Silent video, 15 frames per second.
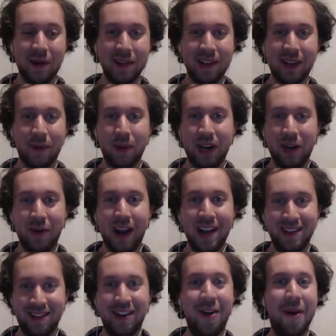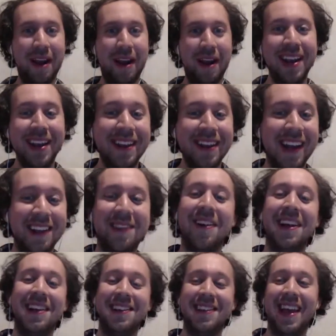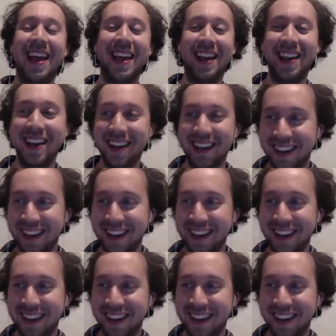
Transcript: he's like, "What are you guys doing?" That's what he's saying.